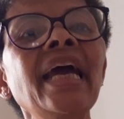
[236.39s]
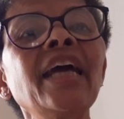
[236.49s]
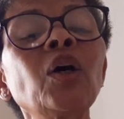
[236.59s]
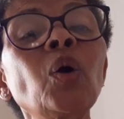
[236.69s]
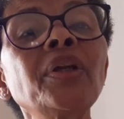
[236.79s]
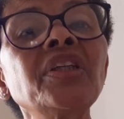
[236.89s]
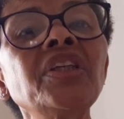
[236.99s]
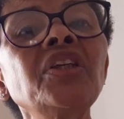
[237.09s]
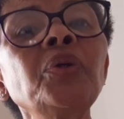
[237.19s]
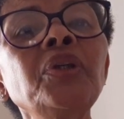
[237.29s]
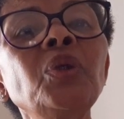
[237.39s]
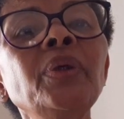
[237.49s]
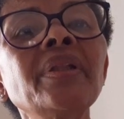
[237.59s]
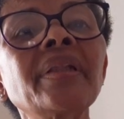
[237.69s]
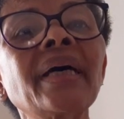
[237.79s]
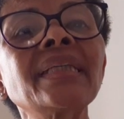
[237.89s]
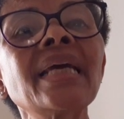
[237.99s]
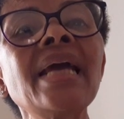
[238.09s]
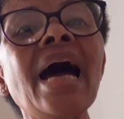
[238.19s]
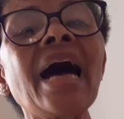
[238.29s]
and continue doing that
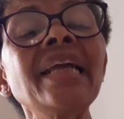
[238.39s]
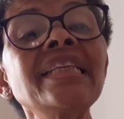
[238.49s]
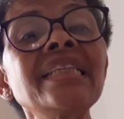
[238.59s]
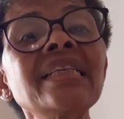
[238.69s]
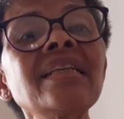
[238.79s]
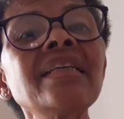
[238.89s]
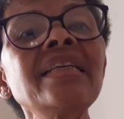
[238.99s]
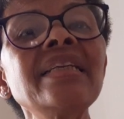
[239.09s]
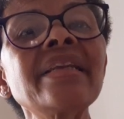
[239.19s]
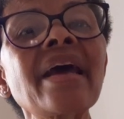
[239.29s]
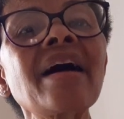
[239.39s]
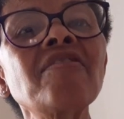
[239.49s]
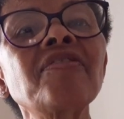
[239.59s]
until enough